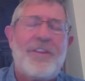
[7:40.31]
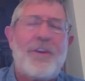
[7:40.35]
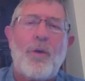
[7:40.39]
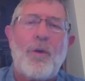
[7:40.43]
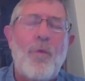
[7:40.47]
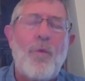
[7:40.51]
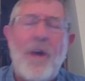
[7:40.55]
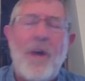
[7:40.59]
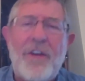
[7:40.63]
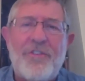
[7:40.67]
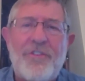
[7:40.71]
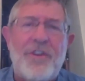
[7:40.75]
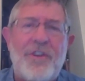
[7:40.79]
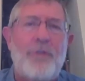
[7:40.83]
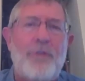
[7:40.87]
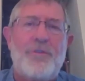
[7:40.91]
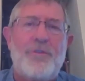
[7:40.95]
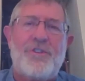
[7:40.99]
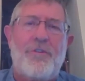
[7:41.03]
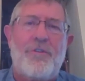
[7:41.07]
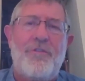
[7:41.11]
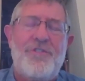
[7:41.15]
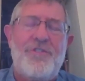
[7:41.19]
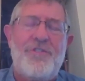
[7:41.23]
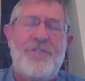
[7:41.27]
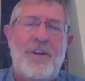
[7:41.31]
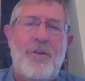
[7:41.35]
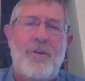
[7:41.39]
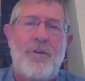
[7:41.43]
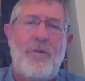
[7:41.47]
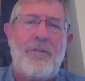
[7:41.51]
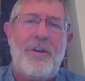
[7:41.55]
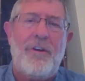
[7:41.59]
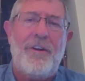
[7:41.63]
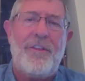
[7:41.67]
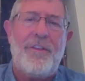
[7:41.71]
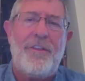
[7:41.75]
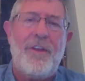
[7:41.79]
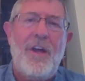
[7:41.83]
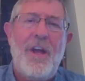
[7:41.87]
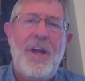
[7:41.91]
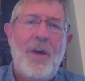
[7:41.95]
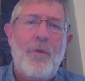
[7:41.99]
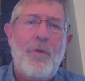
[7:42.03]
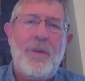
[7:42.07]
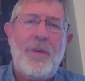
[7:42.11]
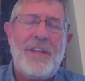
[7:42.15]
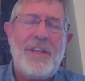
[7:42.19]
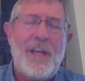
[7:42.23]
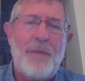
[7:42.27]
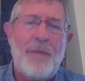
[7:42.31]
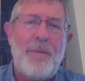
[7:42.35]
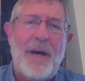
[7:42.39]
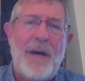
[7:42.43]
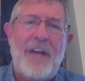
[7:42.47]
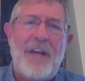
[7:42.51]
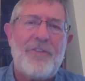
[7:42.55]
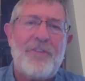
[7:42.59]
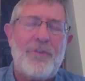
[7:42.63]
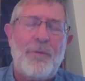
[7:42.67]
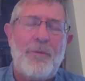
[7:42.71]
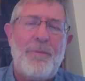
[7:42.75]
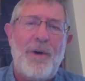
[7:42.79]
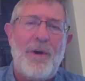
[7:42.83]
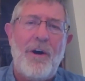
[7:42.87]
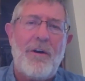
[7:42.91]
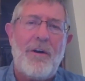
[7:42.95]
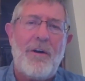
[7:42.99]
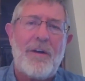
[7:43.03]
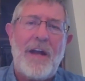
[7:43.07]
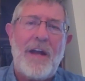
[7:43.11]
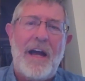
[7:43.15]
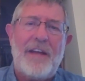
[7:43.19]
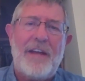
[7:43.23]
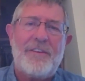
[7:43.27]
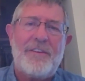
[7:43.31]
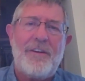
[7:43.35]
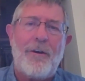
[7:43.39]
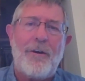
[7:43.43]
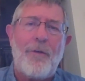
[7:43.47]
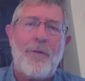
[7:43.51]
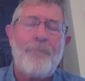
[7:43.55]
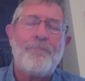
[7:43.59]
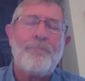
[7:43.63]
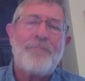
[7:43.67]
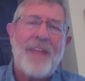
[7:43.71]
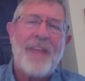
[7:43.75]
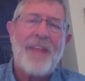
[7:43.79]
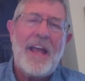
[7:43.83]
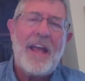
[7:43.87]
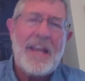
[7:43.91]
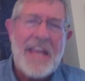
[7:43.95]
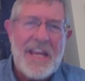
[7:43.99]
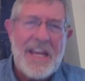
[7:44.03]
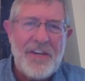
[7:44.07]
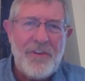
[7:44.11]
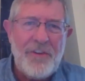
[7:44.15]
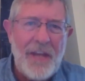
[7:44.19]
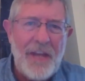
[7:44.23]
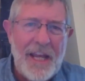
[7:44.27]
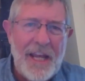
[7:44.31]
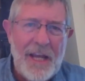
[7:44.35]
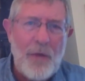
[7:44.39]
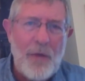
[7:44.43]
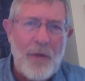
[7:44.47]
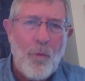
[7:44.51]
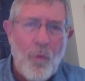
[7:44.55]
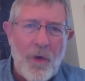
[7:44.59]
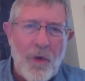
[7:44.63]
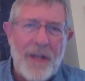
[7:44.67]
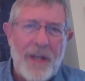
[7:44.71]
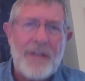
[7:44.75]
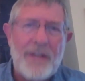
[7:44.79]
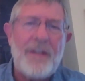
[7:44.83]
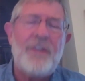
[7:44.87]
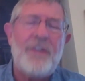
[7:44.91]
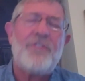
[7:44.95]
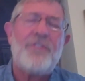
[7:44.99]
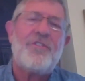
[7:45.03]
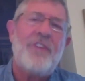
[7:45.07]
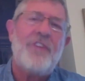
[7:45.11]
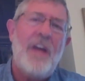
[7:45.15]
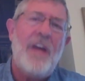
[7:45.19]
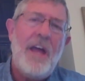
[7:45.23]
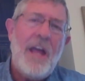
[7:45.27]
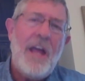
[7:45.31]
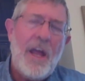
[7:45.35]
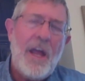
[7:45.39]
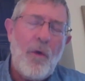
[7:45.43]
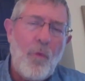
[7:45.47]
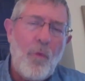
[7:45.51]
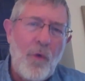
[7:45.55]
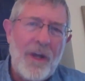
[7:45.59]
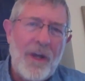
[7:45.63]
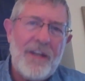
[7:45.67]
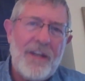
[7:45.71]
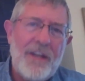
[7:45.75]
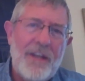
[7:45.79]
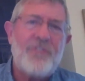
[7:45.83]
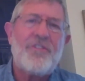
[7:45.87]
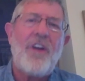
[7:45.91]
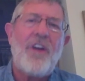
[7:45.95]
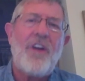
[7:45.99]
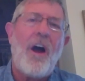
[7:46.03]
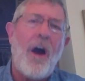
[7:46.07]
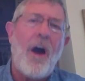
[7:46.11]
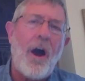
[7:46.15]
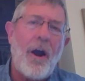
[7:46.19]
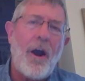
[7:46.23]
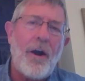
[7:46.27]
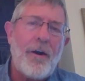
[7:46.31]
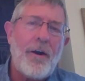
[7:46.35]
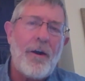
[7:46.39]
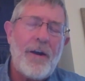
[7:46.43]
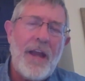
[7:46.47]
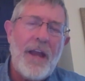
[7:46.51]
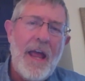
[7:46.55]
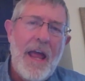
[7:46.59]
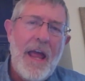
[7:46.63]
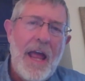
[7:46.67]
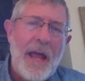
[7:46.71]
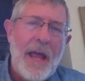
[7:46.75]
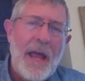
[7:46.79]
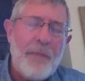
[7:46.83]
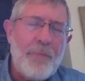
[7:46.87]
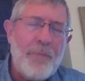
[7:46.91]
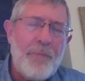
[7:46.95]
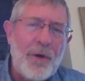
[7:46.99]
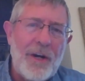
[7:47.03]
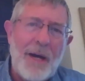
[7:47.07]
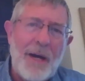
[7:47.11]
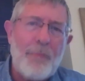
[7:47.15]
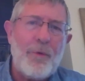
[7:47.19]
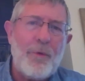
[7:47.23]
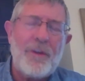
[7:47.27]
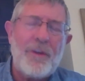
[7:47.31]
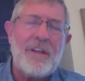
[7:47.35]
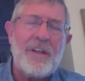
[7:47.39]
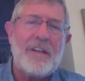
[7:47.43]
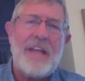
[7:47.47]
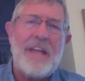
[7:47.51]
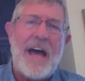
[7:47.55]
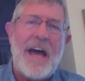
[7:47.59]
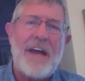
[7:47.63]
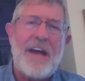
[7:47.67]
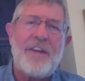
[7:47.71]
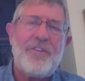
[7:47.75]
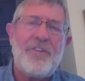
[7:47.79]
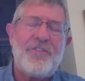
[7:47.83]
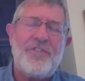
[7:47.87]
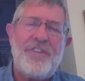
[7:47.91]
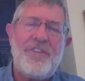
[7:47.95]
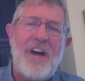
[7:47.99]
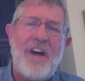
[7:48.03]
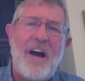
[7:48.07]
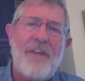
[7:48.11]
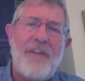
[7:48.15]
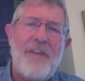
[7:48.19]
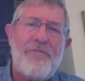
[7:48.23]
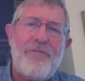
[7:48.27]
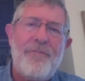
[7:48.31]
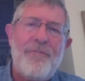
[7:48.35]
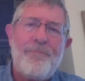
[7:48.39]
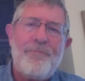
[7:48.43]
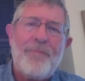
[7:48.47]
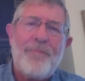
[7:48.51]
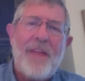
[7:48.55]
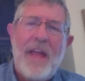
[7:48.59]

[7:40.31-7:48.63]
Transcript: There was no church in Corinth when the Apostle Paul got there. And he witnessed hard and put up with a lot of stuff.